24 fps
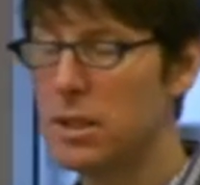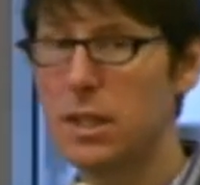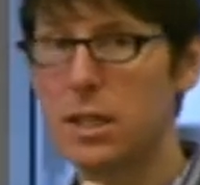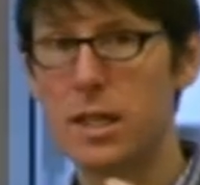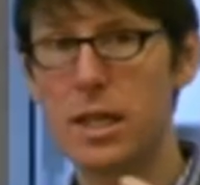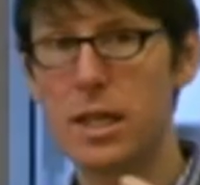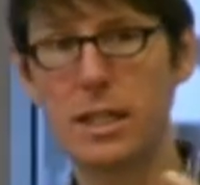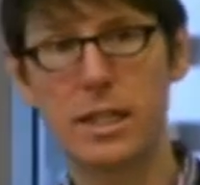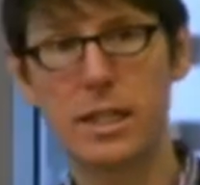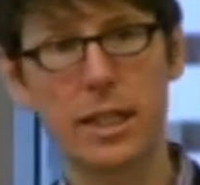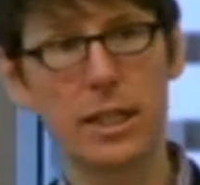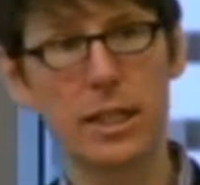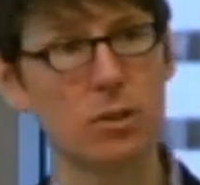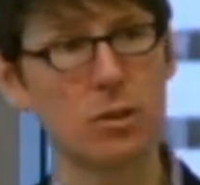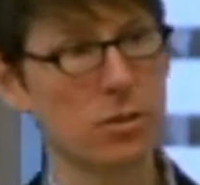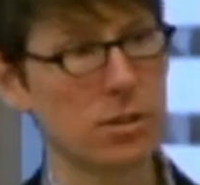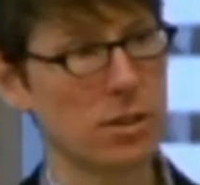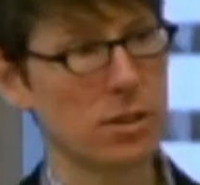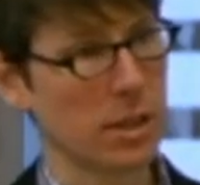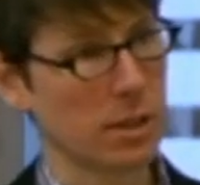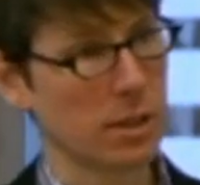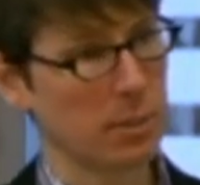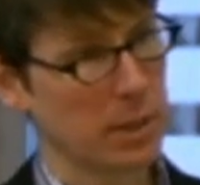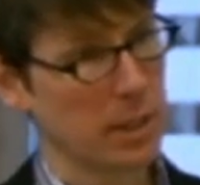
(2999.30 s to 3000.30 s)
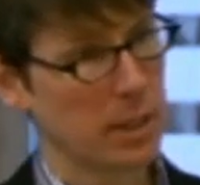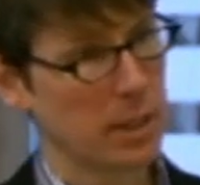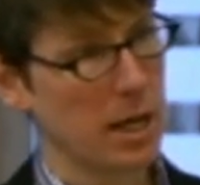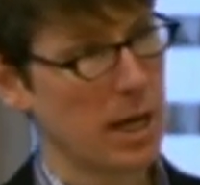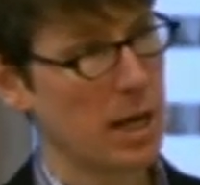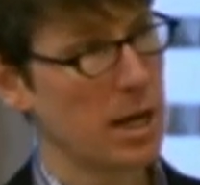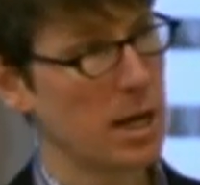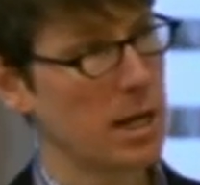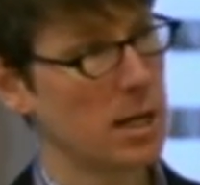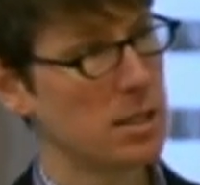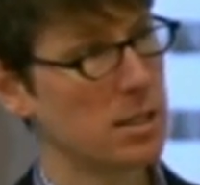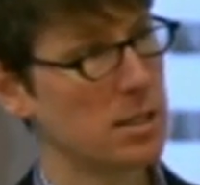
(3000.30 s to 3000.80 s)
It's interesting
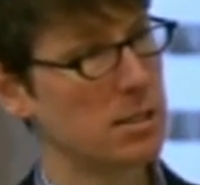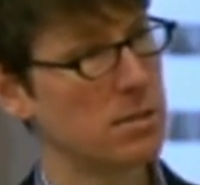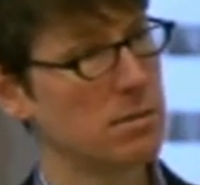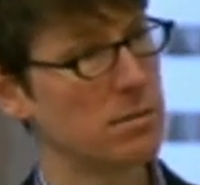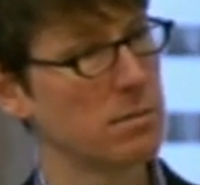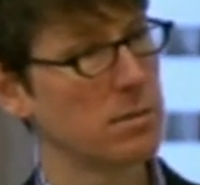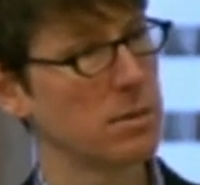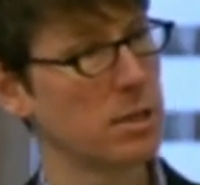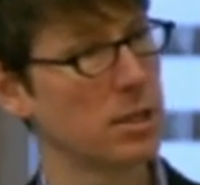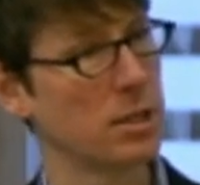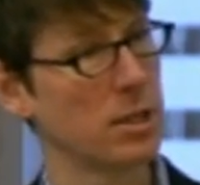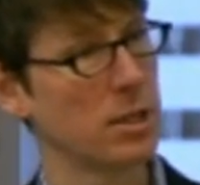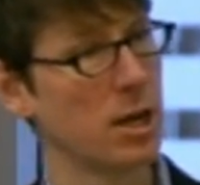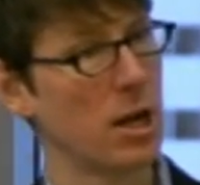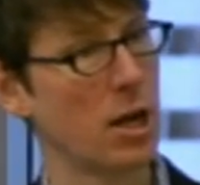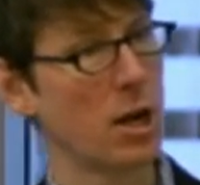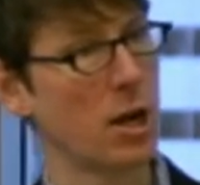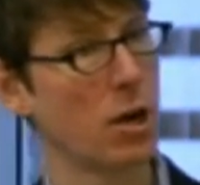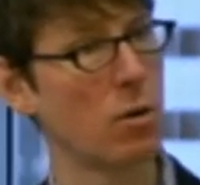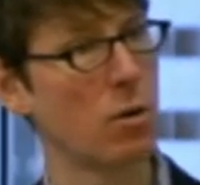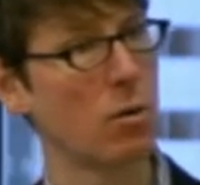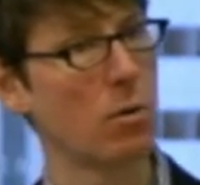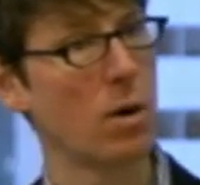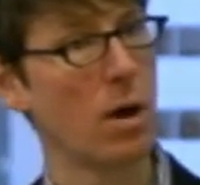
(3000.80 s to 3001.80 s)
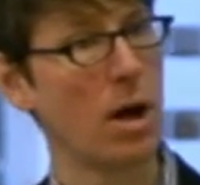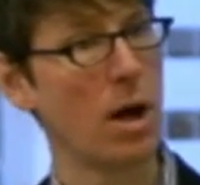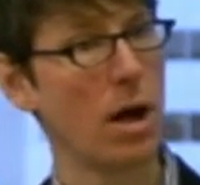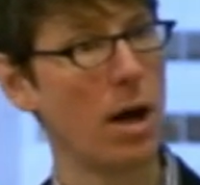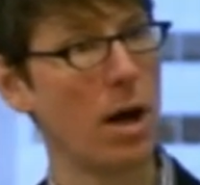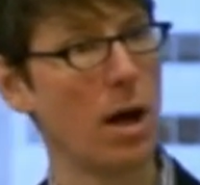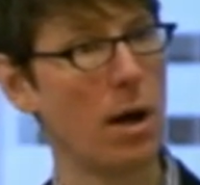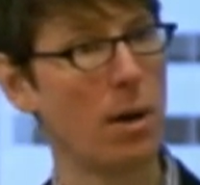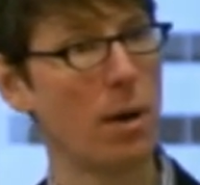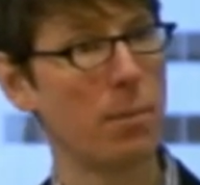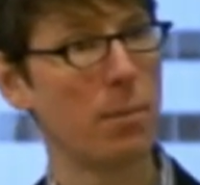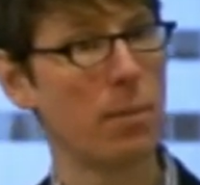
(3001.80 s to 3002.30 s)
because you know
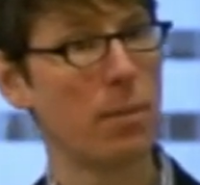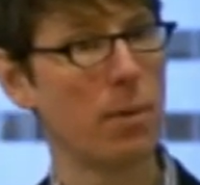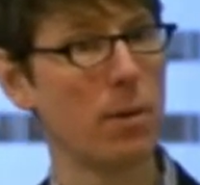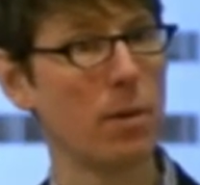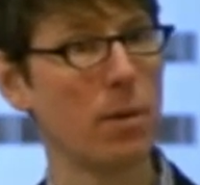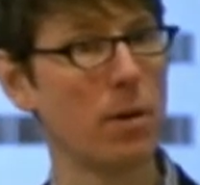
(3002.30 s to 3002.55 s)
um,